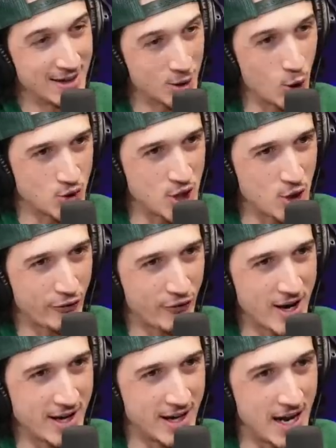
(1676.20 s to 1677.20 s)
go see your
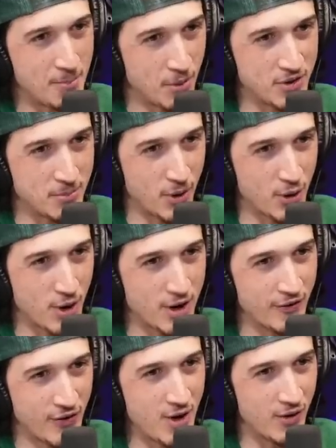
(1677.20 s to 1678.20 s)
friend and put the put her on
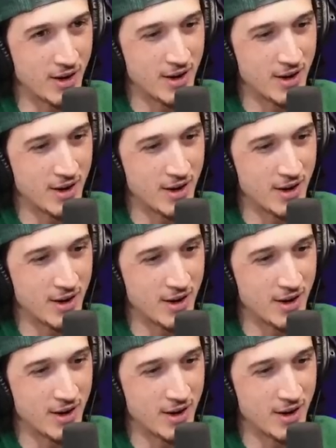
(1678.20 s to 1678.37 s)
the phone.